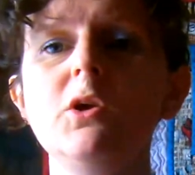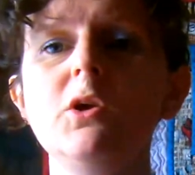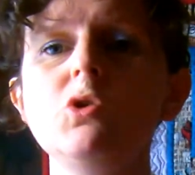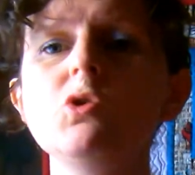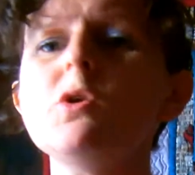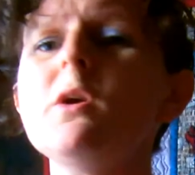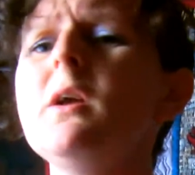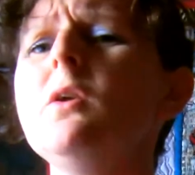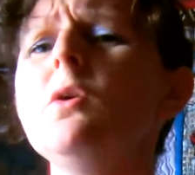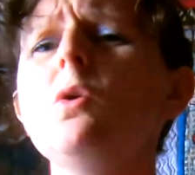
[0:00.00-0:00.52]

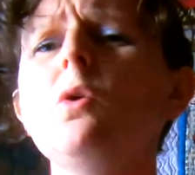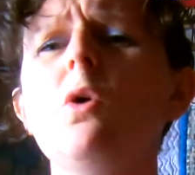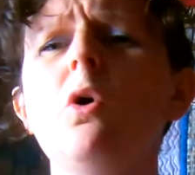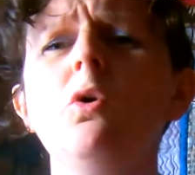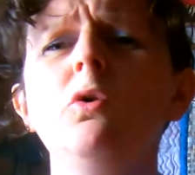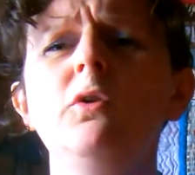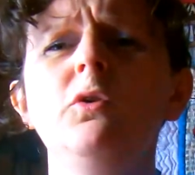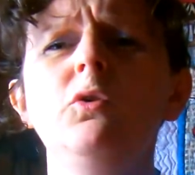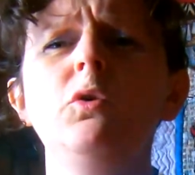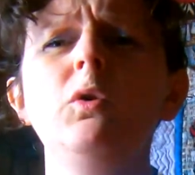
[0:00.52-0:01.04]
You can
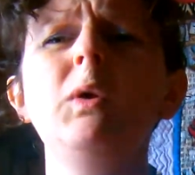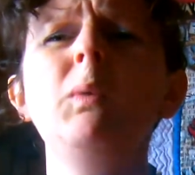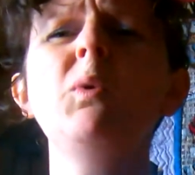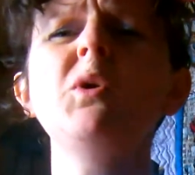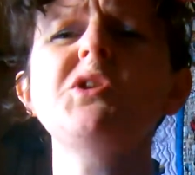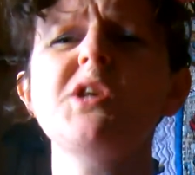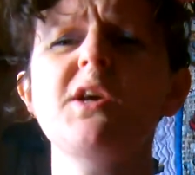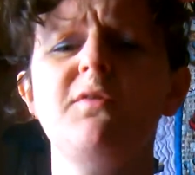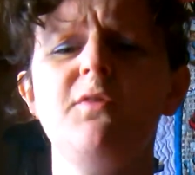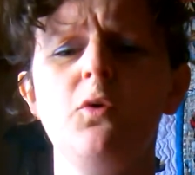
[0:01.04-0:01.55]
code it
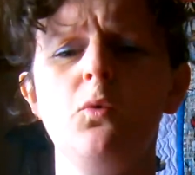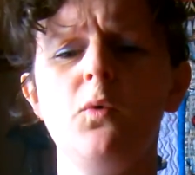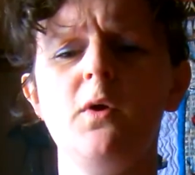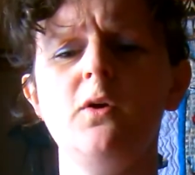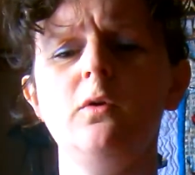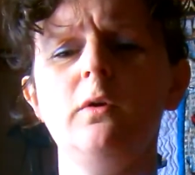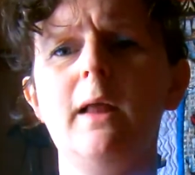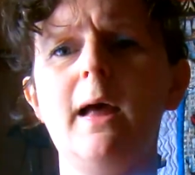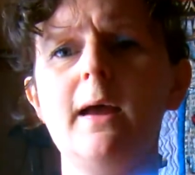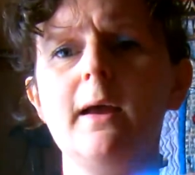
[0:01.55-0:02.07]
whichever way
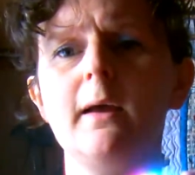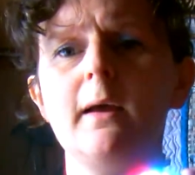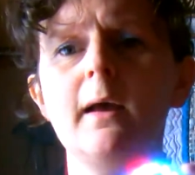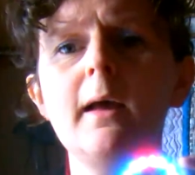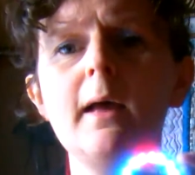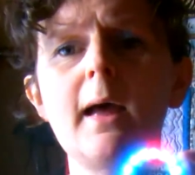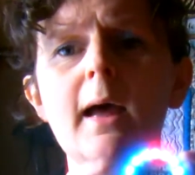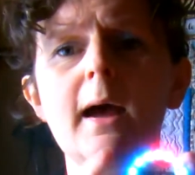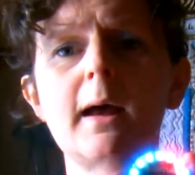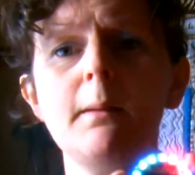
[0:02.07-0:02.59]
you like.
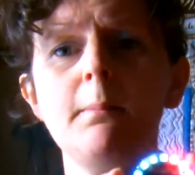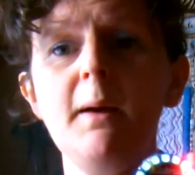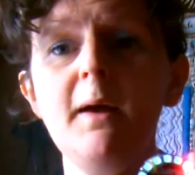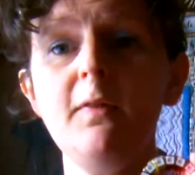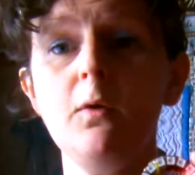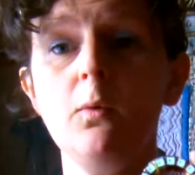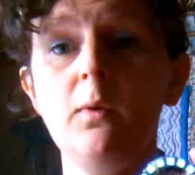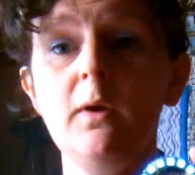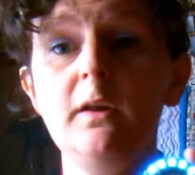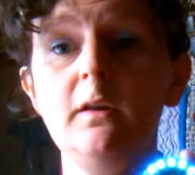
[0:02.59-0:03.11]
And by
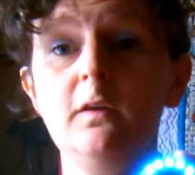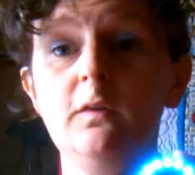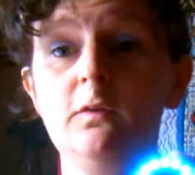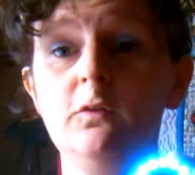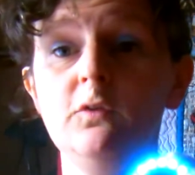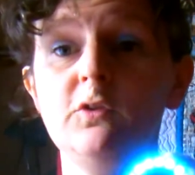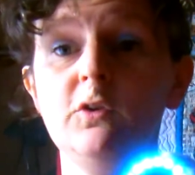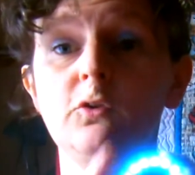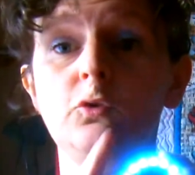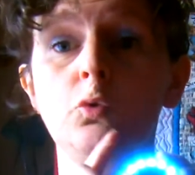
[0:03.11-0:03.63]
the way, this
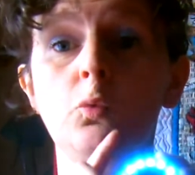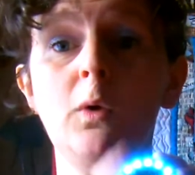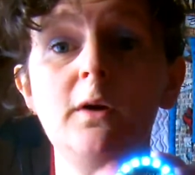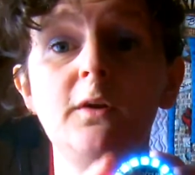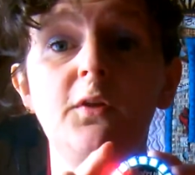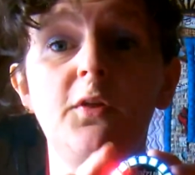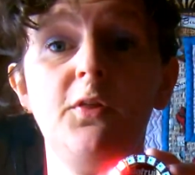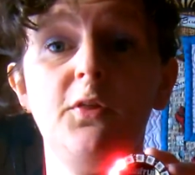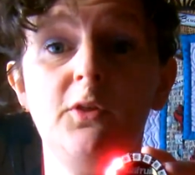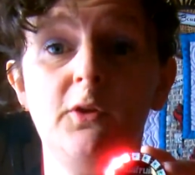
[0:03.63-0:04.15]
is just
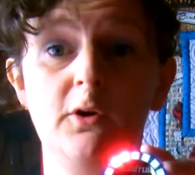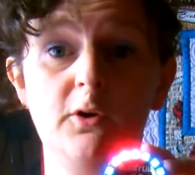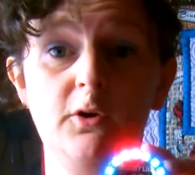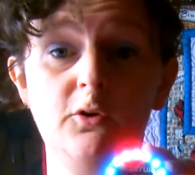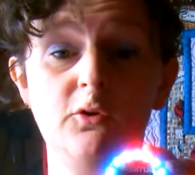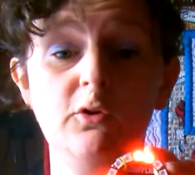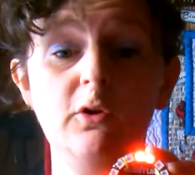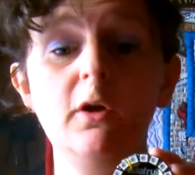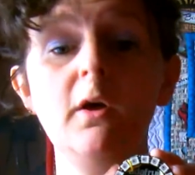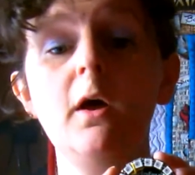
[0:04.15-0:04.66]

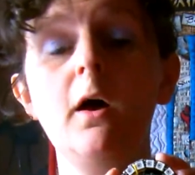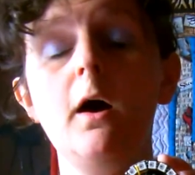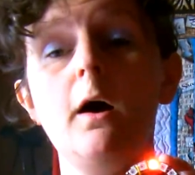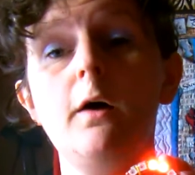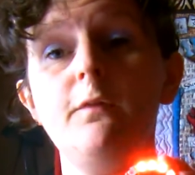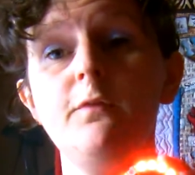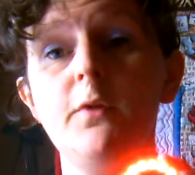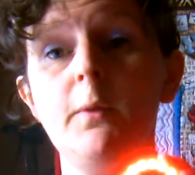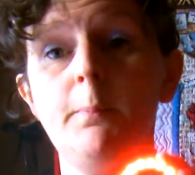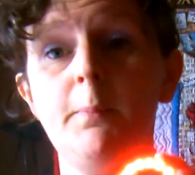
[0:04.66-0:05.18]
1/3
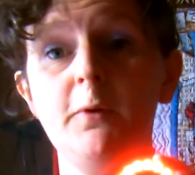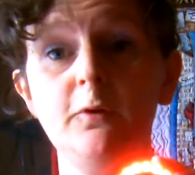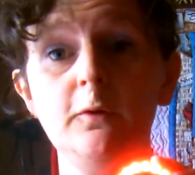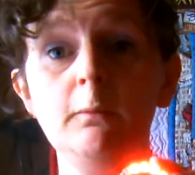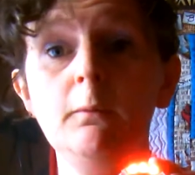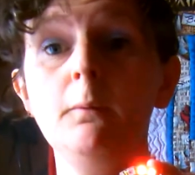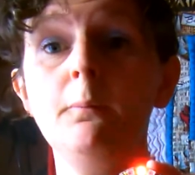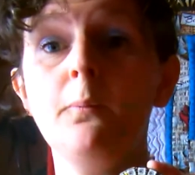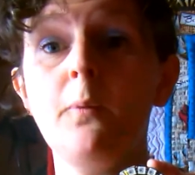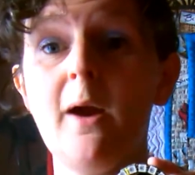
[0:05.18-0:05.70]
of the
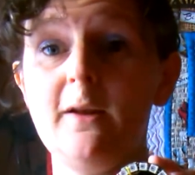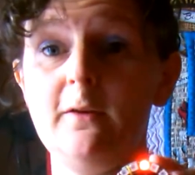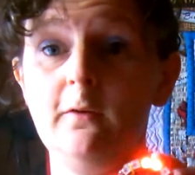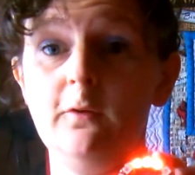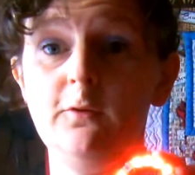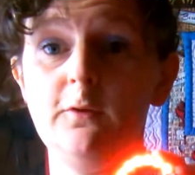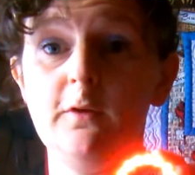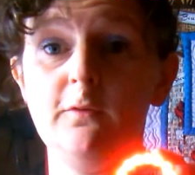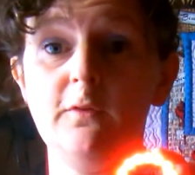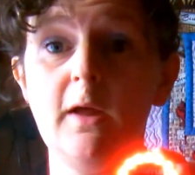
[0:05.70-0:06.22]
possible
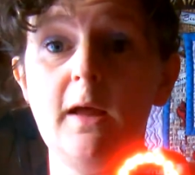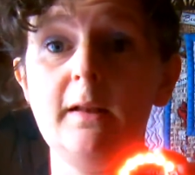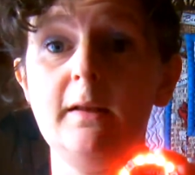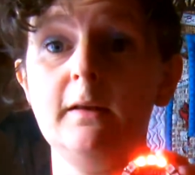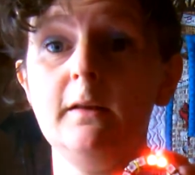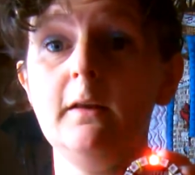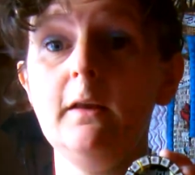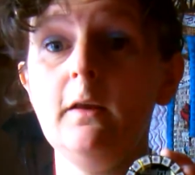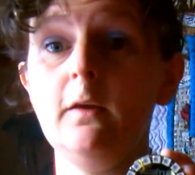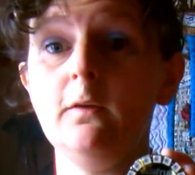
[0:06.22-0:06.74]
brightness of the
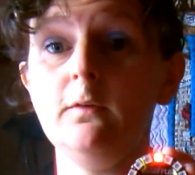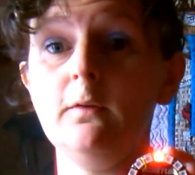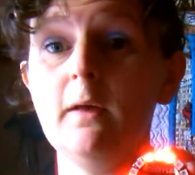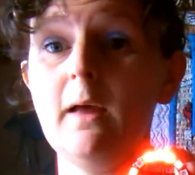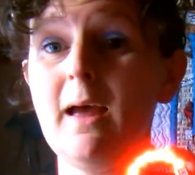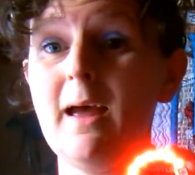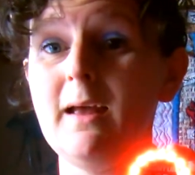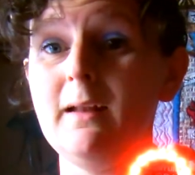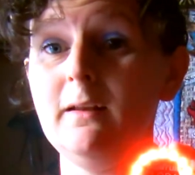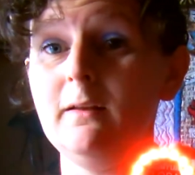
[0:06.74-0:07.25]
LEDs,
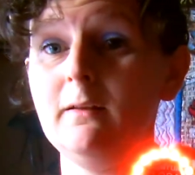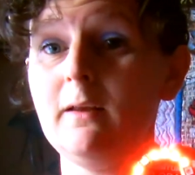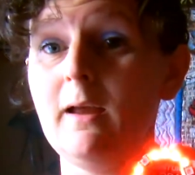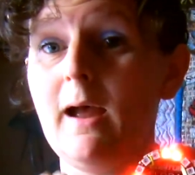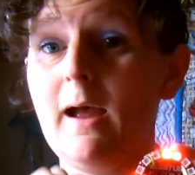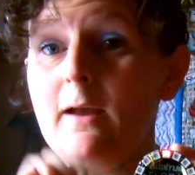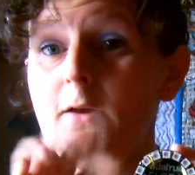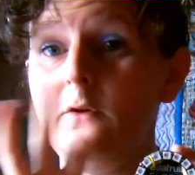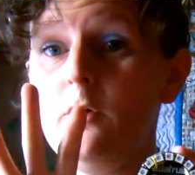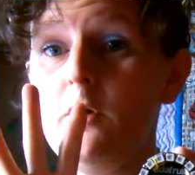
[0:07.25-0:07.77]
and it
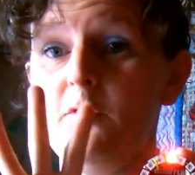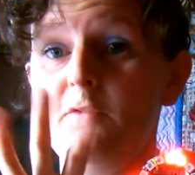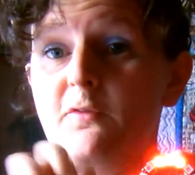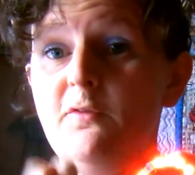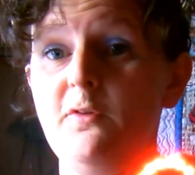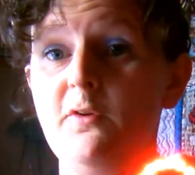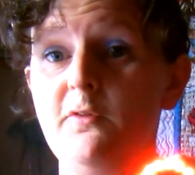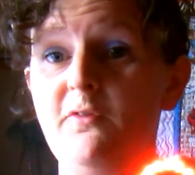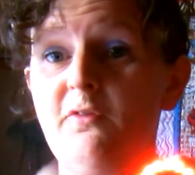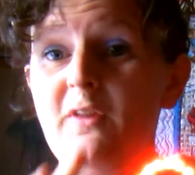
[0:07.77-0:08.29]
kind of
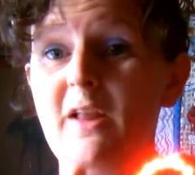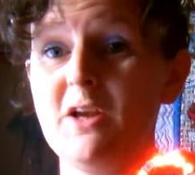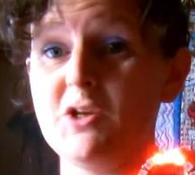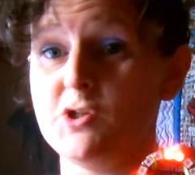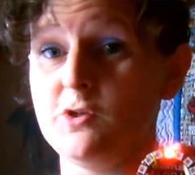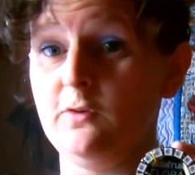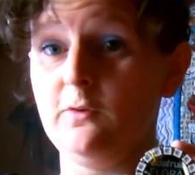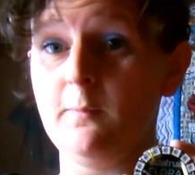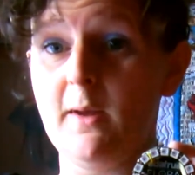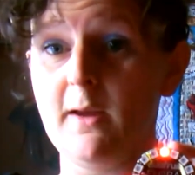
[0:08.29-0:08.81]

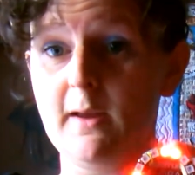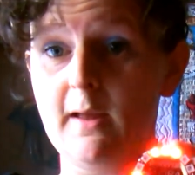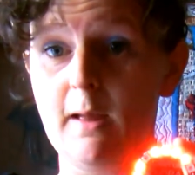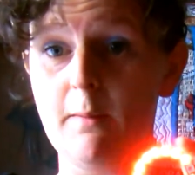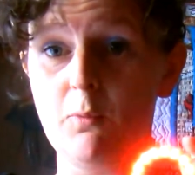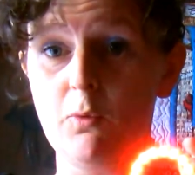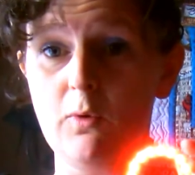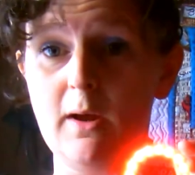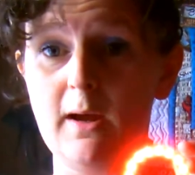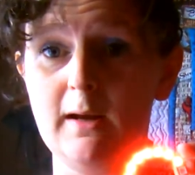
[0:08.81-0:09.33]
flashes my
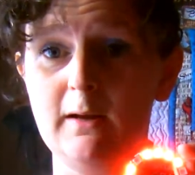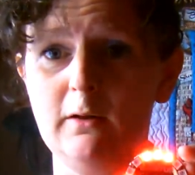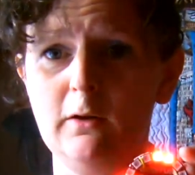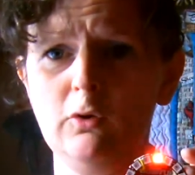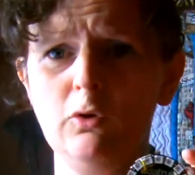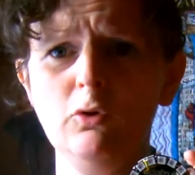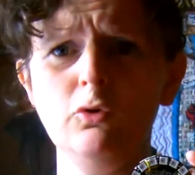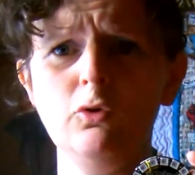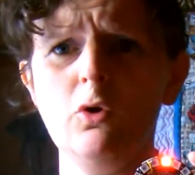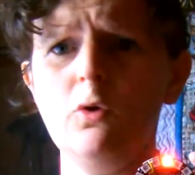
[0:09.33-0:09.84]
camera, and I
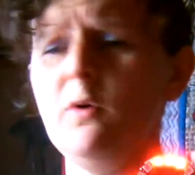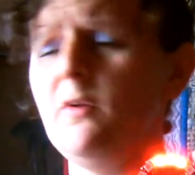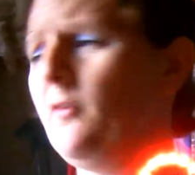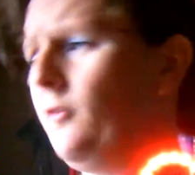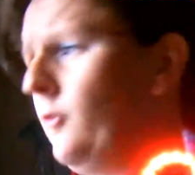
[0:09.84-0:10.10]
don't know